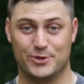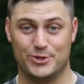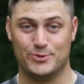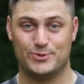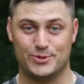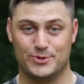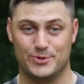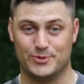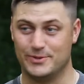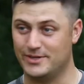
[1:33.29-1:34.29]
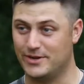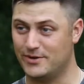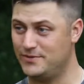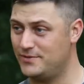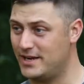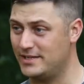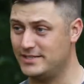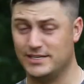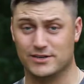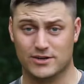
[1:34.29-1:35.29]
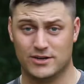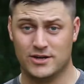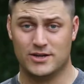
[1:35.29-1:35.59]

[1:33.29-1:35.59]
you to, if you've got a deer,